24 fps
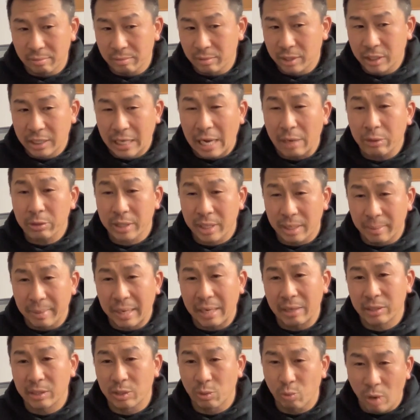scouts come
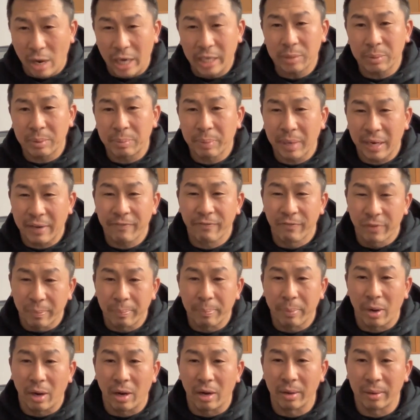out to watch me play
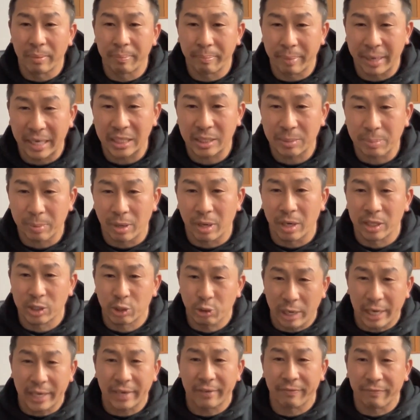football and baseball and
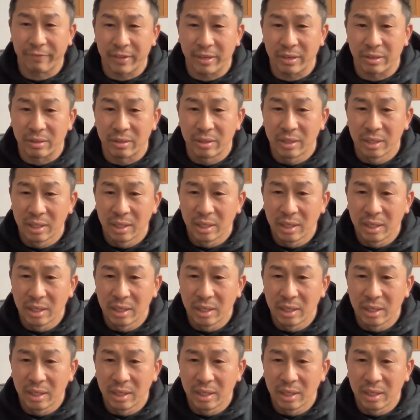track and field.